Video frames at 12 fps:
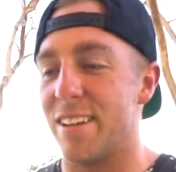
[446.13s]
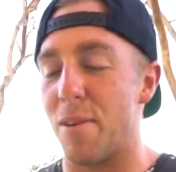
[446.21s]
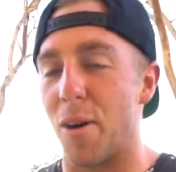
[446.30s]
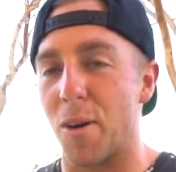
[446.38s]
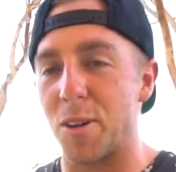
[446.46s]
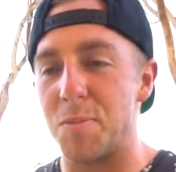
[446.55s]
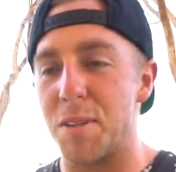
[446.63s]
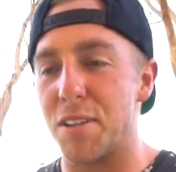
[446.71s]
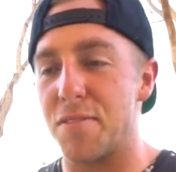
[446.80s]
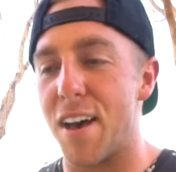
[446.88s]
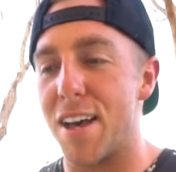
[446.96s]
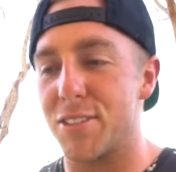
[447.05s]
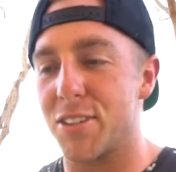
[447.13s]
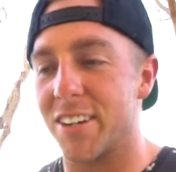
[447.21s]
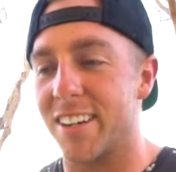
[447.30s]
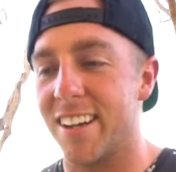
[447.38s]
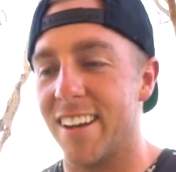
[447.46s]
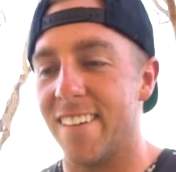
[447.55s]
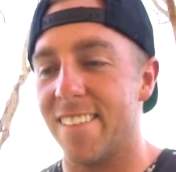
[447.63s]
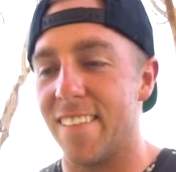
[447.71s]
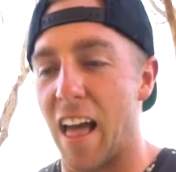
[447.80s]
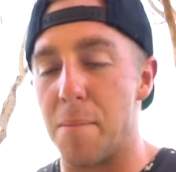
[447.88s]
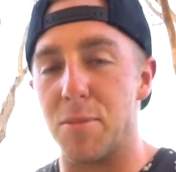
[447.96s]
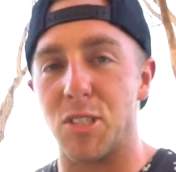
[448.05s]
My heart's beating faster.
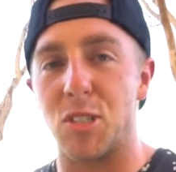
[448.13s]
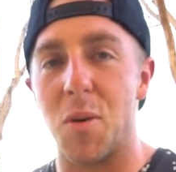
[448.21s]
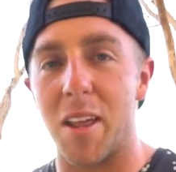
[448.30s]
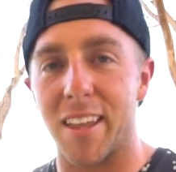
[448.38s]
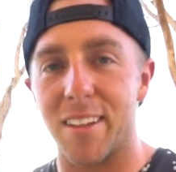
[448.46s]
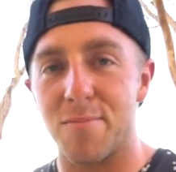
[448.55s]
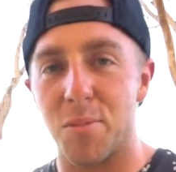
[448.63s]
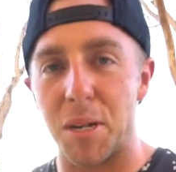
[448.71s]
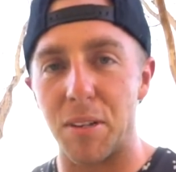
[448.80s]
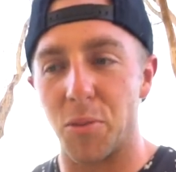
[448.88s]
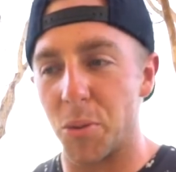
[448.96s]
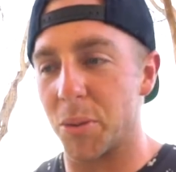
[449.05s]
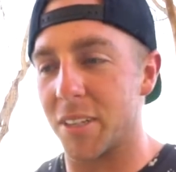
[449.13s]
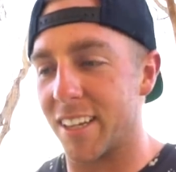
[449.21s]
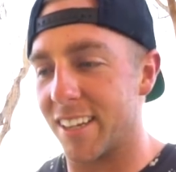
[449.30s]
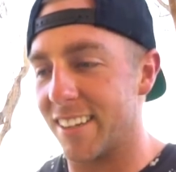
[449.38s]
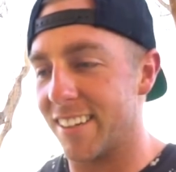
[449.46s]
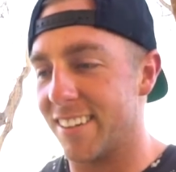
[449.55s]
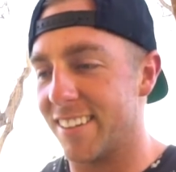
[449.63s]
I've been sweating pretty frequently.